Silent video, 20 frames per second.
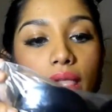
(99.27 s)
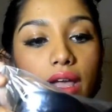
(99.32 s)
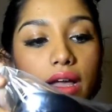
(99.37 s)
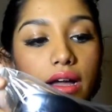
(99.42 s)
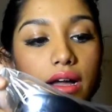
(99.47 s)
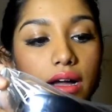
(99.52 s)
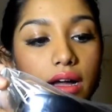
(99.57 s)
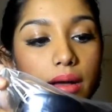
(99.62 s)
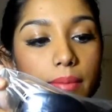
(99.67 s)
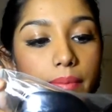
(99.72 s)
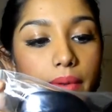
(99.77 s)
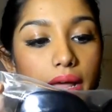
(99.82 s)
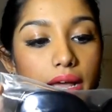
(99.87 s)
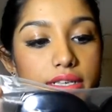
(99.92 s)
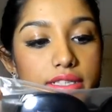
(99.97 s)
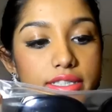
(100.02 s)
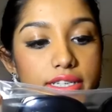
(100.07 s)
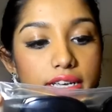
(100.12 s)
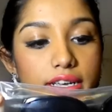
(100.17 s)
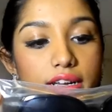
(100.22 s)
uh,
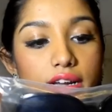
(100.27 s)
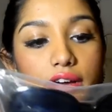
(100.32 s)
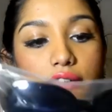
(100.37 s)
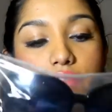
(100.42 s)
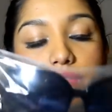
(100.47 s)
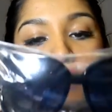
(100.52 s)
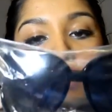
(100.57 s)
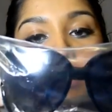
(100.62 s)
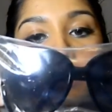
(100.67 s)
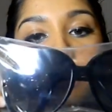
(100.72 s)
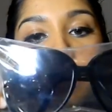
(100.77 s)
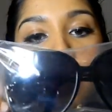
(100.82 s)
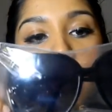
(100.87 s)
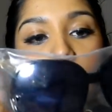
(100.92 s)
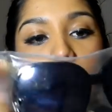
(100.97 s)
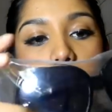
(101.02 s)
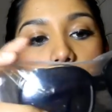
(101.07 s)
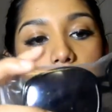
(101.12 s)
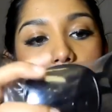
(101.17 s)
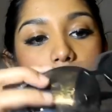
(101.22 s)
plastic covers
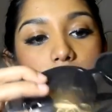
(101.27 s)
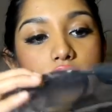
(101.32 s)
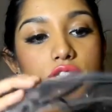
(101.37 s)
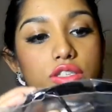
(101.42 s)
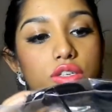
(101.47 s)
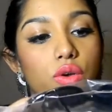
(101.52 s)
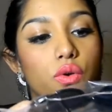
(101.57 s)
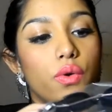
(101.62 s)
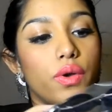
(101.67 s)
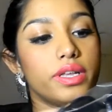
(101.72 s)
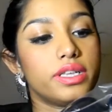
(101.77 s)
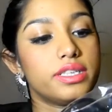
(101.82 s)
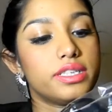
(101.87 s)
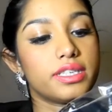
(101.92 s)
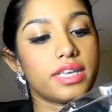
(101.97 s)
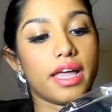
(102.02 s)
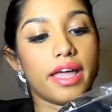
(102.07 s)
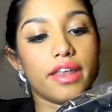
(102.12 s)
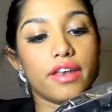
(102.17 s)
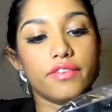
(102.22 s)
and so it's
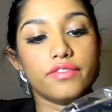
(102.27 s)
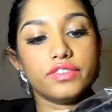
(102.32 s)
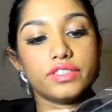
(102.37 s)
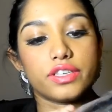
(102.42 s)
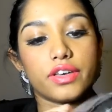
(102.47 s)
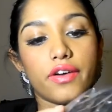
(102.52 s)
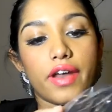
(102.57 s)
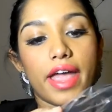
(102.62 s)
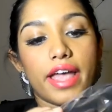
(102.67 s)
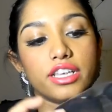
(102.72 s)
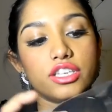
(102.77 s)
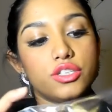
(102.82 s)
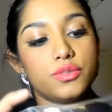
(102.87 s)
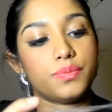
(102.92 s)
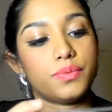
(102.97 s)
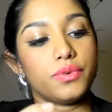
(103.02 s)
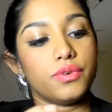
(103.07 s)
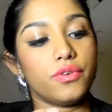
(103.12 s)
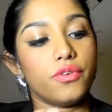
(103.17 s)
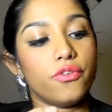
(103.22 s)
kind of scratch
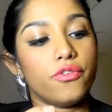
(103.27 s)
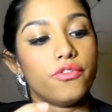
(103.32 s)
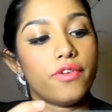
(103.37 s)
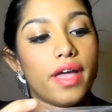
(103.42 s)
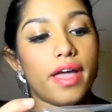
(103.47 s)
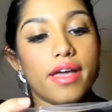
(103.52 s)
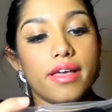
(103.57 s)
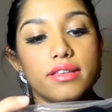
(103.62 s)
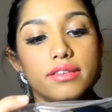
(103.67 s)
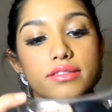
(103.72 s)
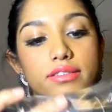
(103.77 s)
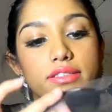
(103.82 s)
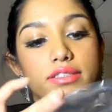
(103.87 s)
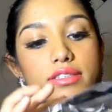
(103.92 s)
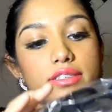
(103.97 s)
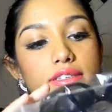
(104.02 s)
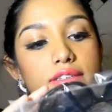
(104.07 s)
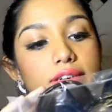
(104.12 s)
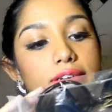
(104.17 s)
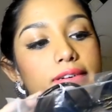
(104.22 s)
proof and
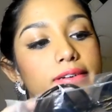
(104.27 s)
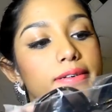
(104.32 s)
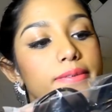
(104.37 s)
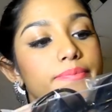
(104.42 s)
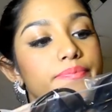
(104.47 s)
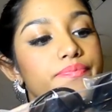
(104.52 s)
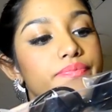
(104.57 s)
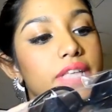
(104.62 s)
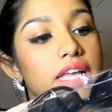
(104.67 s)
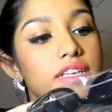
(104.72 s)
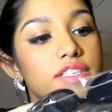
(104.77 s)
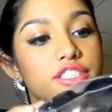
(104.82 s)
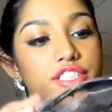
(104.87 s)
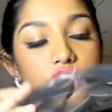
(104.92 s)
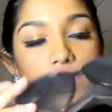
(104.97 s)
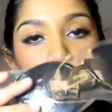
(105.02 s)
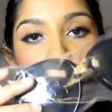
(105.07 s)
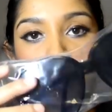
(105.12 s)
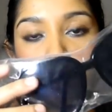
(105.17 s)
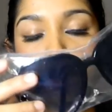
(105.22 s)
um,
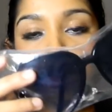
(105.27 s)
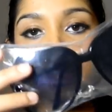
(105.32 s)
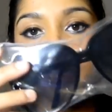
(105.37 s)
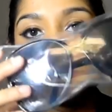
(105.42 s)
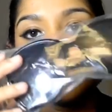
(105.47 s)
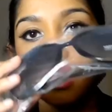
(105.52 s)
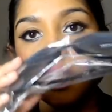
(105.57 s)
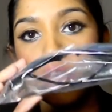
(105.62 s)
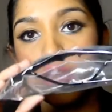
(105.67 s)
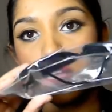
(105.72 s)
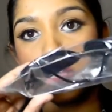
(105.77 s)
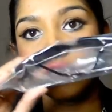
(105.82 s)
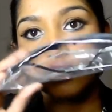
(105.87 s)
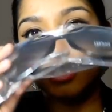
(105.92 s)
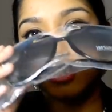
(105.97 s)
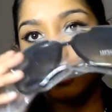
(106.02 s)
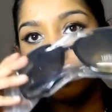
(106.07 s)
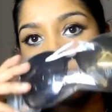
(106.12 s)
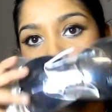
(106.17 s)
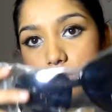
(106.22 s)
secured
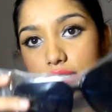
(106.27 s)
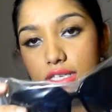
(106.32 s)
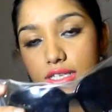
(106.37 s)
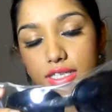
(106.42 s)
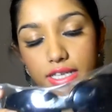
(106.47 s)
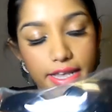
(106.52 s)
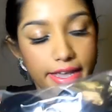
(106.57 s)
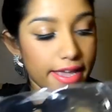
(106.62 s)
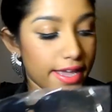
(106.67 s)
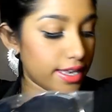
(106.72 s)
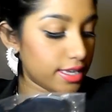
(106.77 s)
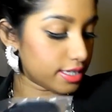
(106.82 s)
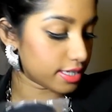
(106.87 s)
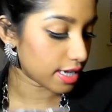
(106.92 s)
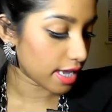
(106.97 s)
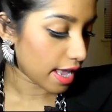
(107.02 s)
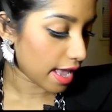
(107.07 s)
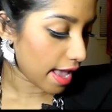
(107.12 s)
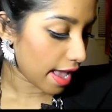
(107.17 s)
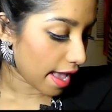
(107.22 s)
so this is it
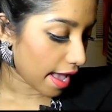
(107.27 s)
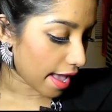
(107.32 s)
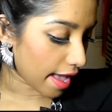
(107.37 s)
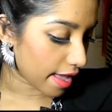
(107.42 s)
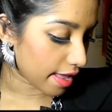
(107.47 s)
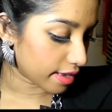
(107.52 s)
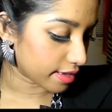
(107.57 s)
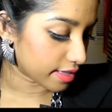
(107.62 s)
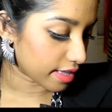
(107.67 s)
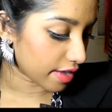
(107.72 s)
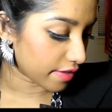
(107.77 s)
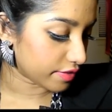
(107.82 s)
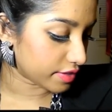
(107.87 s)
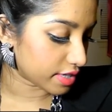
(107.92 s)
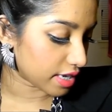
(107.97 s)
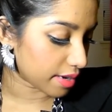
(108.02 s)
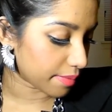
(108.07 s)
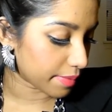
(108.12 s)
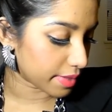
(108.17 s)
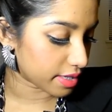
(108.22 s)
and they
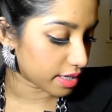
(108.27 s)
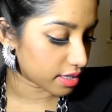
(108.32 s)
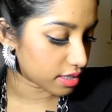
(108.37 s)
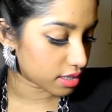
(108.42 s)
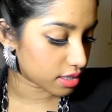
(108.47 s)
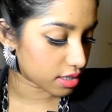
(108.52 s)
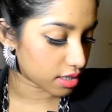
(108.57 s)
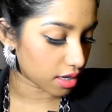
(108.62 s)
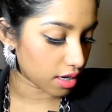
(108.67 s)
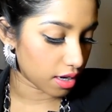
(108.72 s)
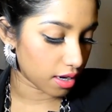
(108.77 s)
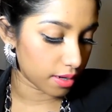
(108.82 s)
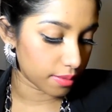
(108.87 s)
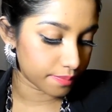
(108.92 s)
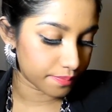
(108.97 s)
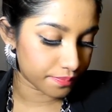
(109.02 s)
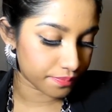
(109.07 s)
sent me this uh,